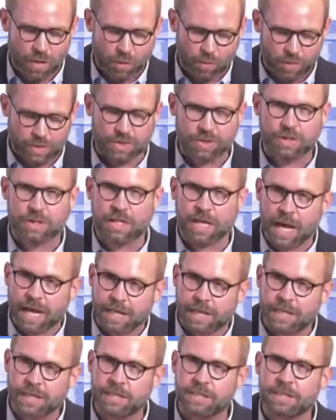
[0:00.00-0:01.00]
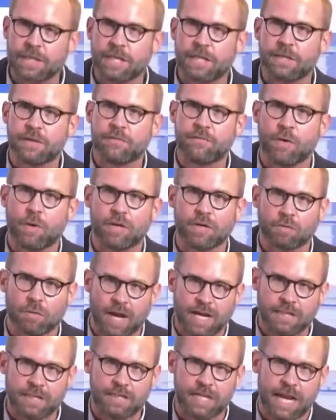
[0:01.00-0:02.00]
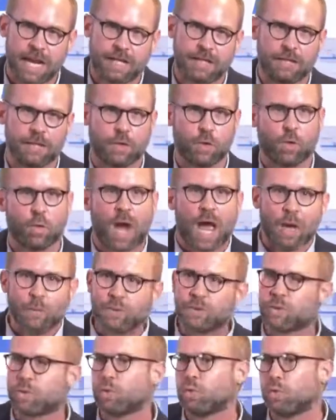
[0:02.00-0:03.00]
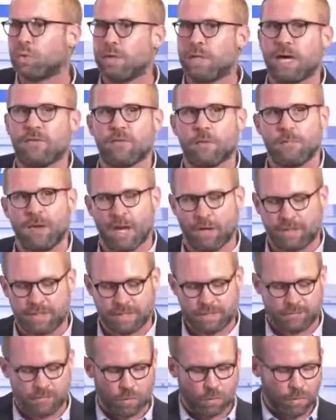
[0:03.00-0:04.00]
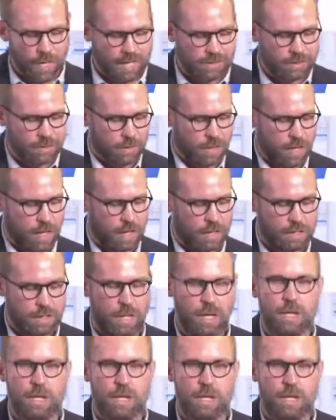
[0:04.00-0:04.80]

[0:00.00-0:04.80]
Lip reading: which gutted the Voting Rights Act, the crown jewel of American civil rights law,